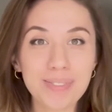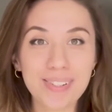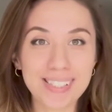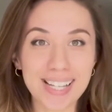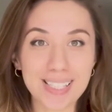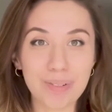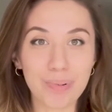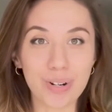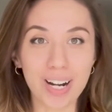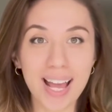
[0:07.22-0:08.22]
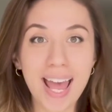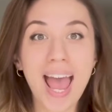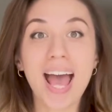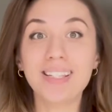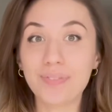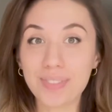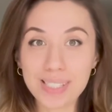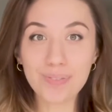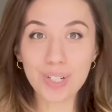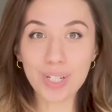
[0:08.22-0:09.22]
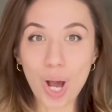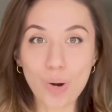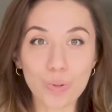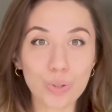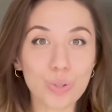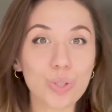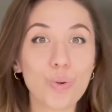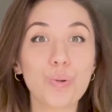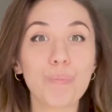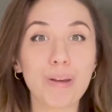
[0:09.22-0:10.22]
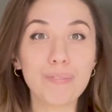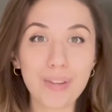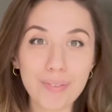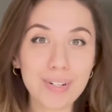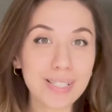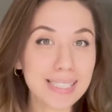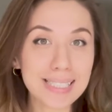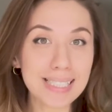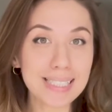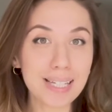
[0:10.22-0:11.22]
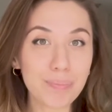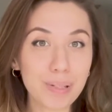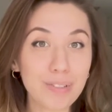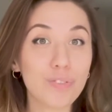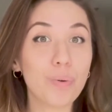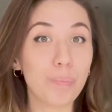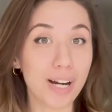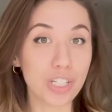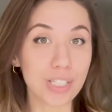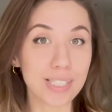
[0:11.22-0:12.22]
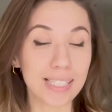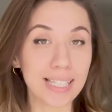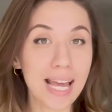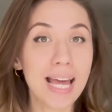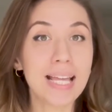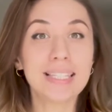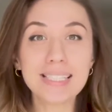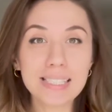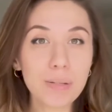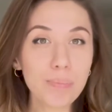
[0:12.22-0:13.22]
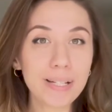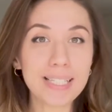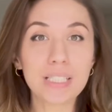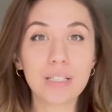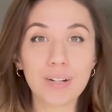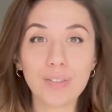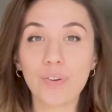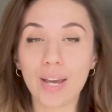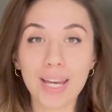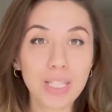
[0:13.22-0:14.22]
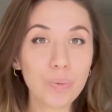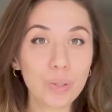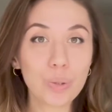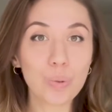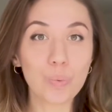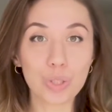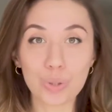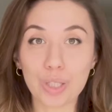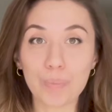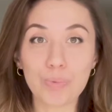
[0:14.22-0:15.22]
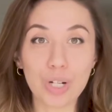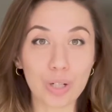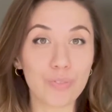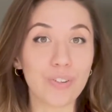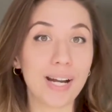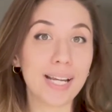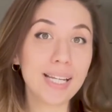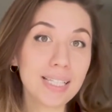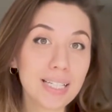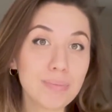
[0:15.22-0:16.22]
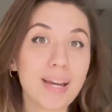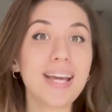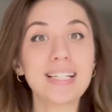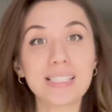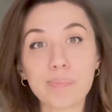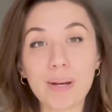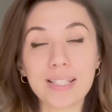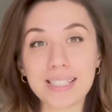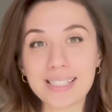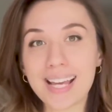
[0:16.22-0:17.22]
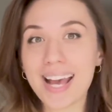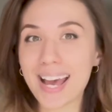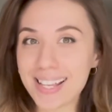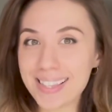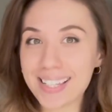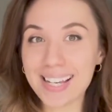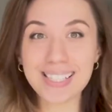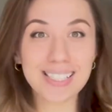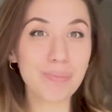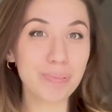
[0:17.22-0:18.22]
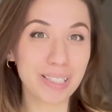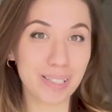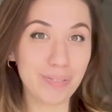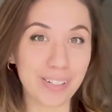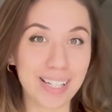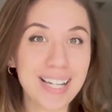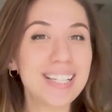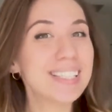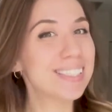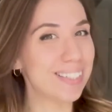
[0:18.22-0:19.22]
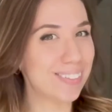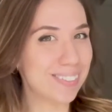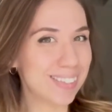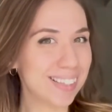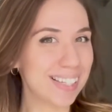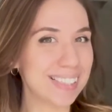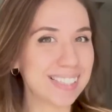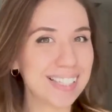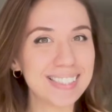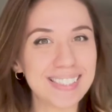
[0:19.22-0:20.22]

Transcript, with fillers: is Farizat Tabora, and in this video I want to show you my favorite Excel template for budgeting. This template is great for anyone who wants to keep track of their income and expenses, and it's completely free. So let's get